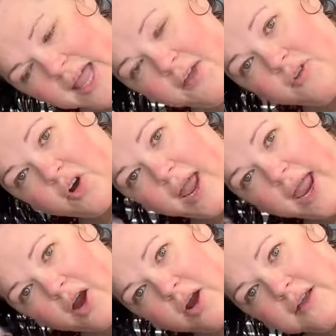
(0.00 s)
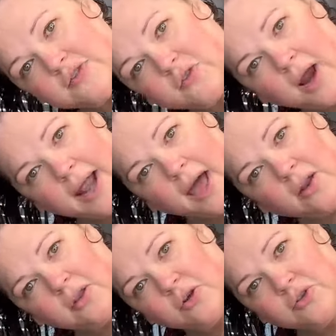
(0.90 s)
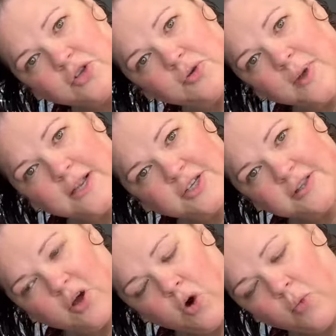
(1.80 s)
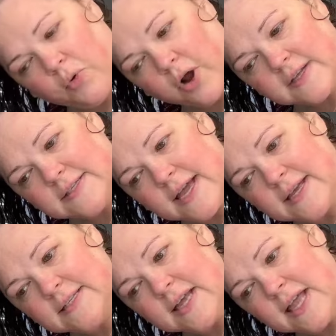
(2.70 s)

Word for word: If your hair has dried out a little too much in the whole process,